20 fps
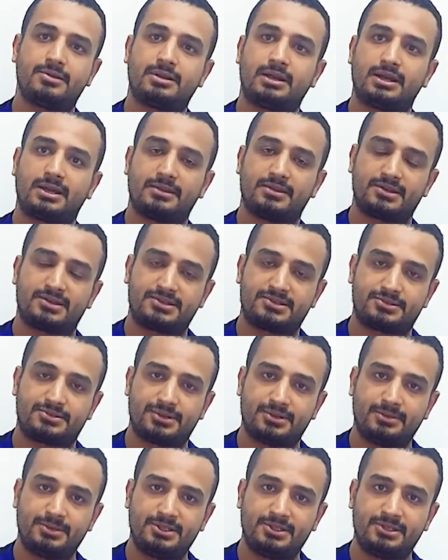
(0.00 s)
like the
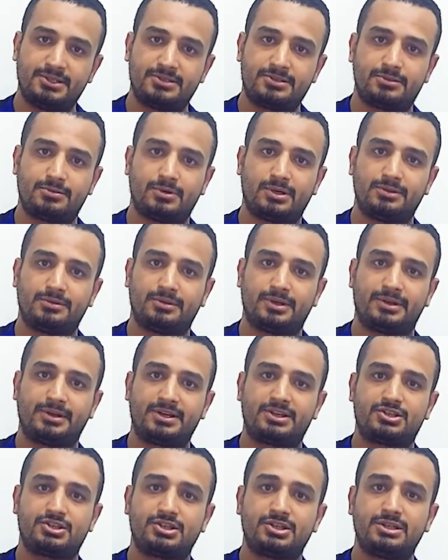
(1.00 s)
extremities to one
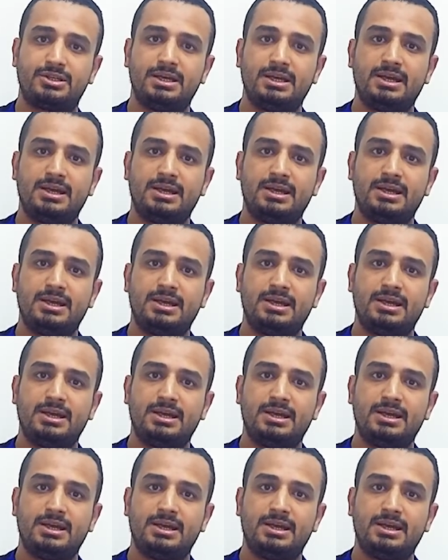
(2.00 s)
direction,